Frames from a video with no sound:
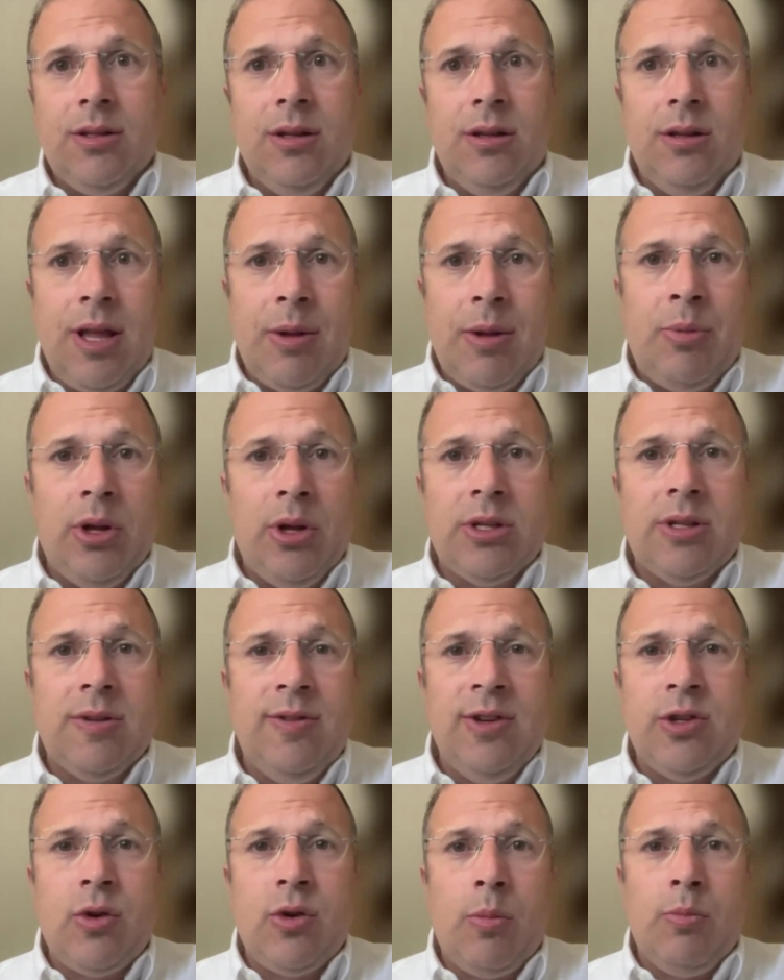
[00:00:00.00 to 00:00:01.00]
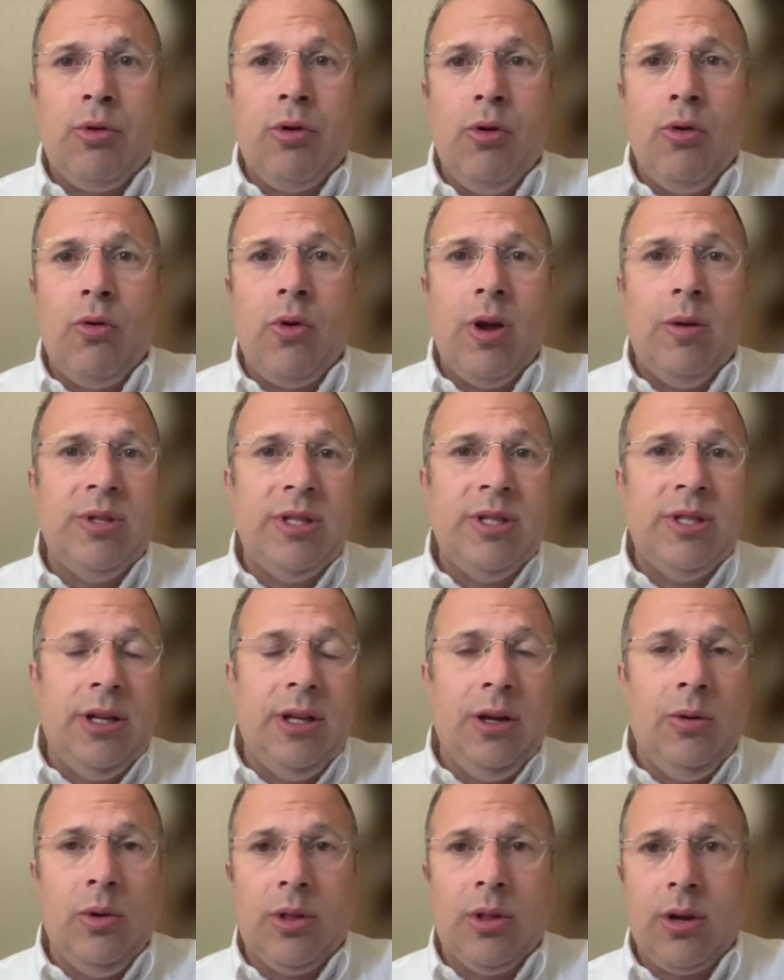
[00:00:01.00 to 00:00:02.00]
the Pulse of Israel programs
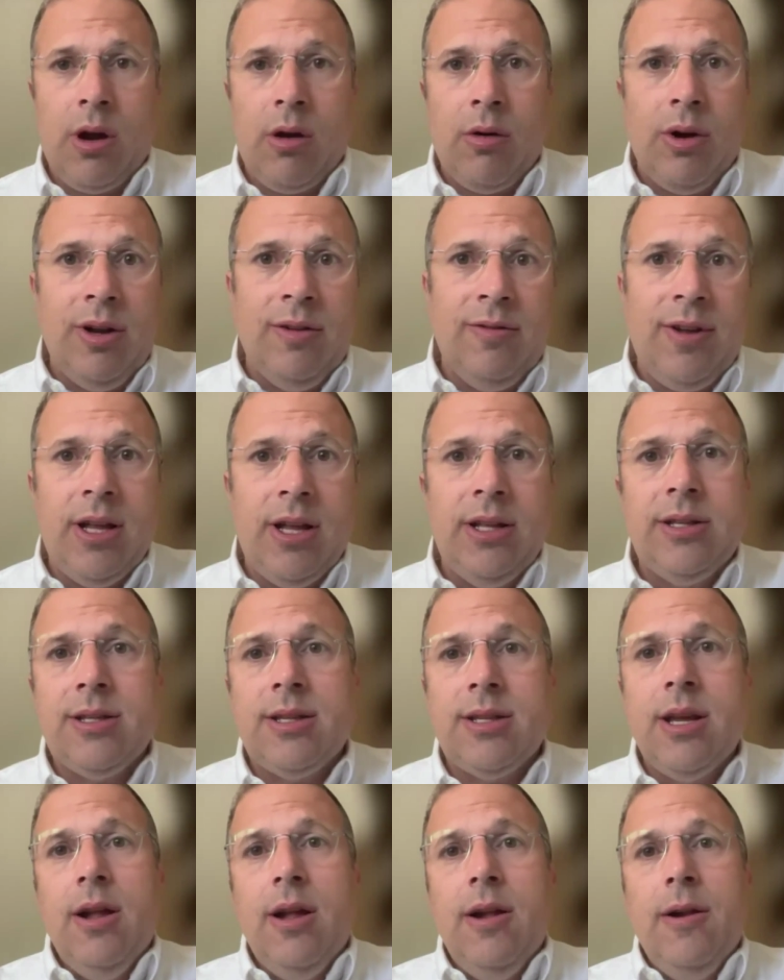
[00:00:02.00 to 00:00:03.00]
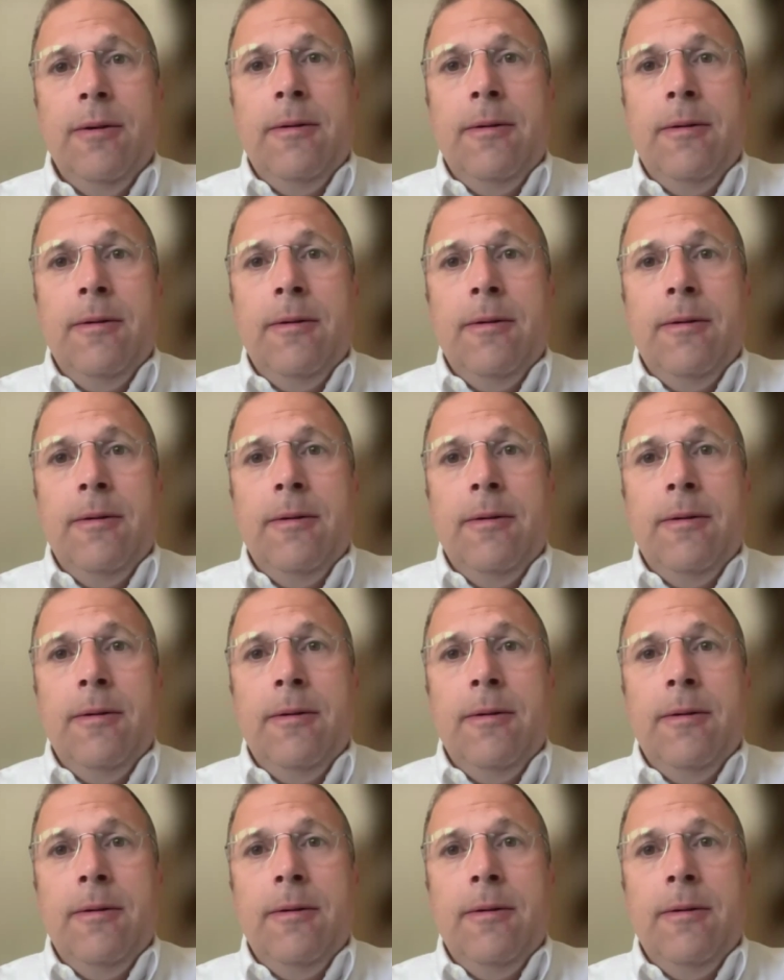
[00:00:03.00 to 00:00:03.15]
dealing with current events